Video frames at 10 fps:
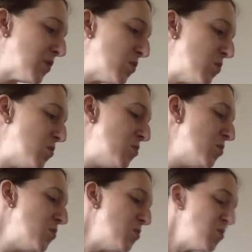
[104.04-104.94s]

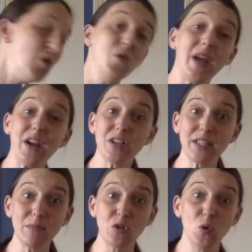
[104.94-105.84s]
Ooh, here's
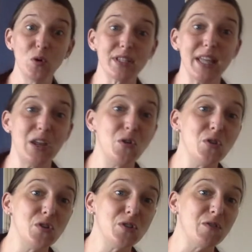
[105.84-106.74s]
some tools that you
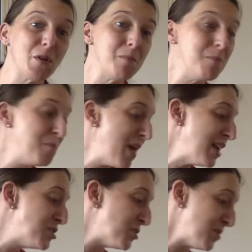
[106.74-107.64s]
use for
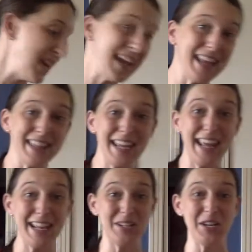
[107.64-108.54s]
measuring in the
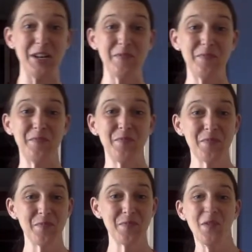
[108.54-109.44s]
kitchen.
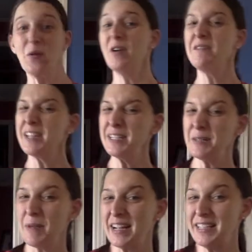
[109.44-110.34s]
We've done
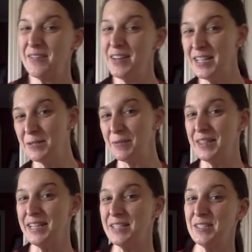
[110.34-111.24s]
some activities with
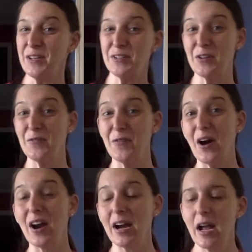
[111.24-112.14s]
these so
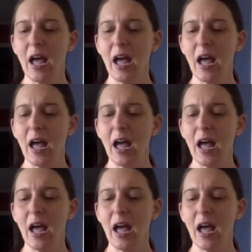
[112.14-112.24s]
far.